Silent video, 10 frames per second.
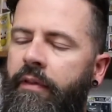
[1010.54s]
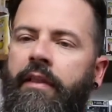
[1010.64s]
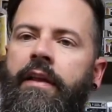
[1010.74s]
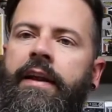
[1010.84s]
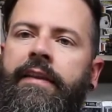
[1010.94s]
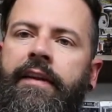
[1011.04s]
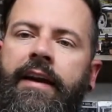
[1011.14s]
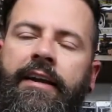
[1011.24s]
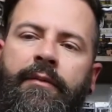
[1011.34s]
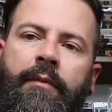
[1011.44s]
lighting that it
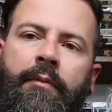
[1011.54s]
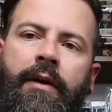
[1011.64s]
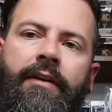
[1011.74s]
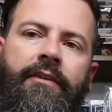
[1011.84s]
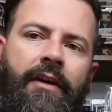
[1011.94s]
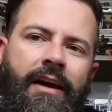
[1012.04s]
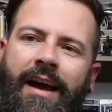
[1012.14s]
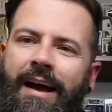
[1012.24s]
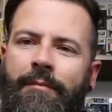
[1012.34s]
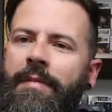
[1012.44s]
hasn't been pressed.
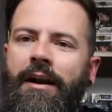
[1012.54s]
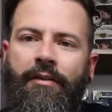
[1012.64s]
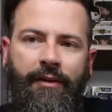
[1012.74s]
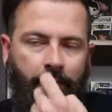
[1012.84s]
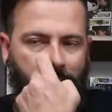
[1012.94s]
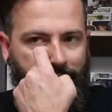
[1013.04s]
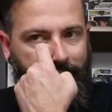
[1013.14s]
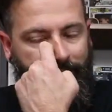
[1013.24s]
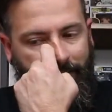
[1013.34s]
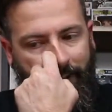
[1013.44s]
But I don't think a pressing
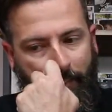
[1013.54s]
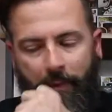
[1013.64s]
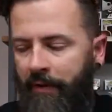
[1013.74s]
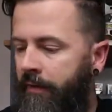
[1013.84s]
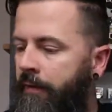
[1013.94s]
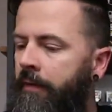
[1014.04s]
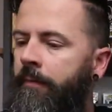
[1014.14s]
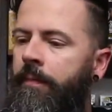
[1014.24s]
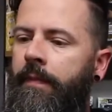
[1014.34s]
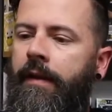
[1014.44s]
is gonna help it.
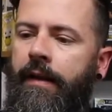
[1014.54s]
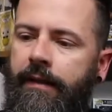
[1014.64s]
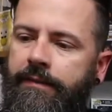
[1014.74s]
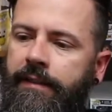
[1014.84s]
It has